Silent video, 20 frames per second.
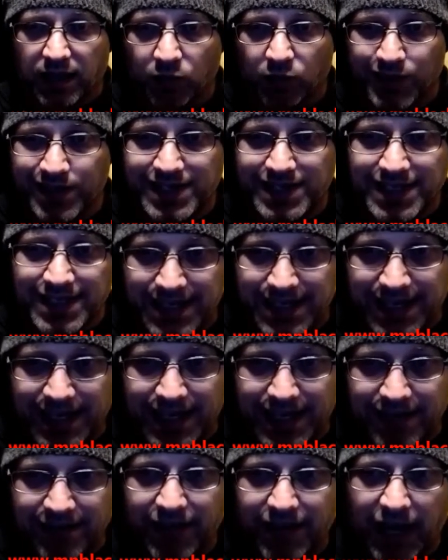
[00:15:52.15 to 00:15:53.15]

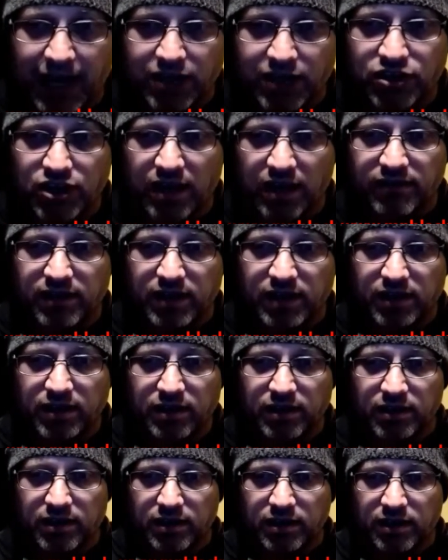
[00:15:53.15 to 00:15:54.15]
receive
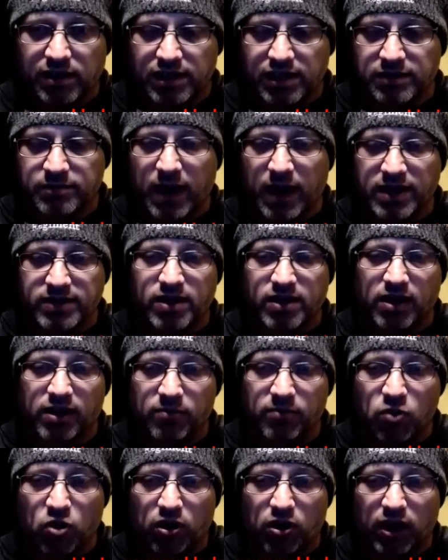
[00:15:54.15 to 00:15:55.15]
HIV is based on
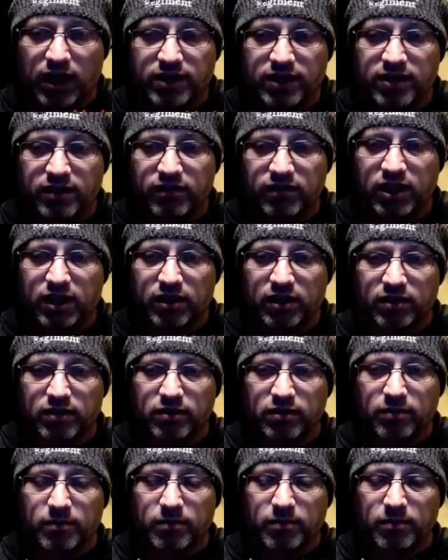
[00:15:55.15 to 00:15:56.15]
immoral activity,
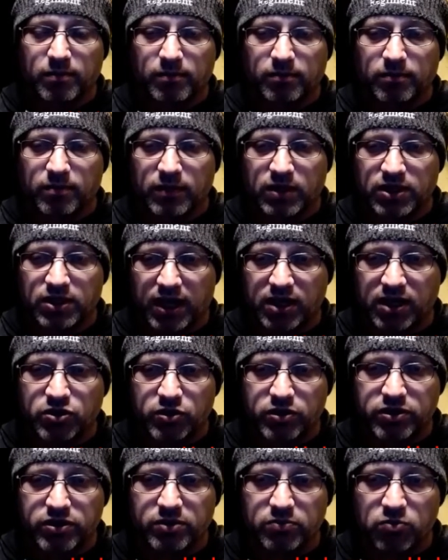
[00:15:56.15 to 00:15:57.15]

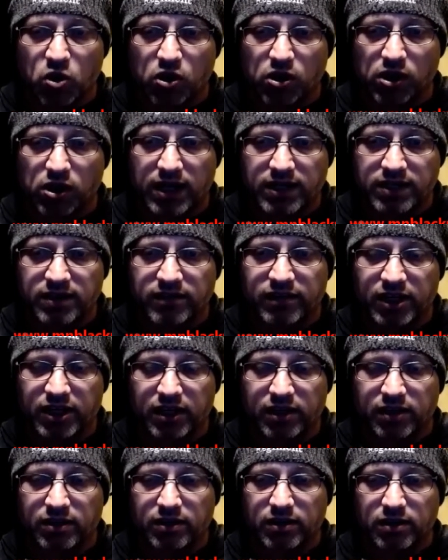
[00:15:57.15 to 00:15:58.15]
dangerous immoral
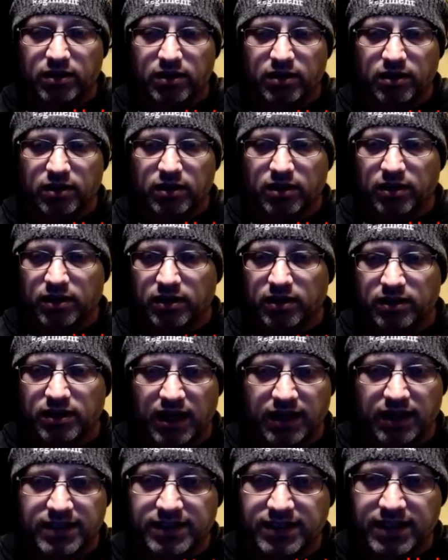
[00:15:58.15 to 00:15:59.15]
activity.
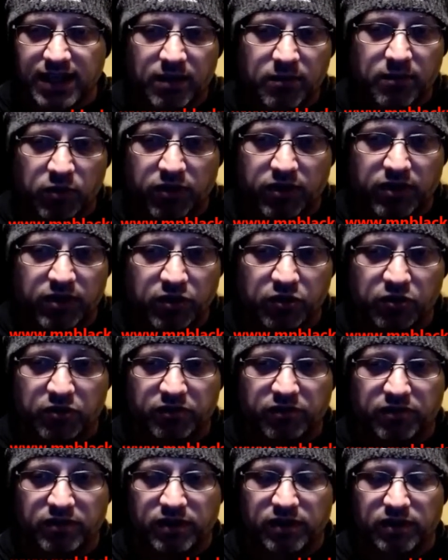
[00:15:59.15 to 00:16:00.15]
Not the same with the
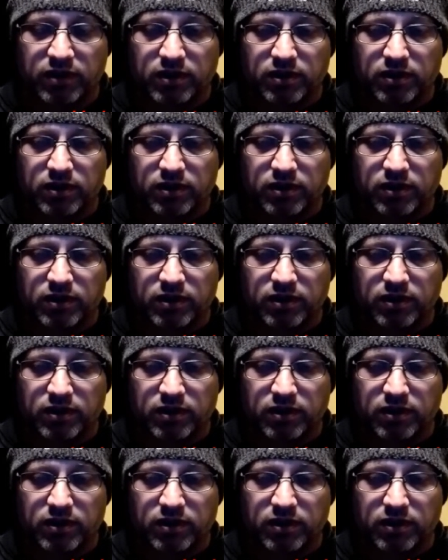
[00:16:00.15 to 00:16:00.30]
coof.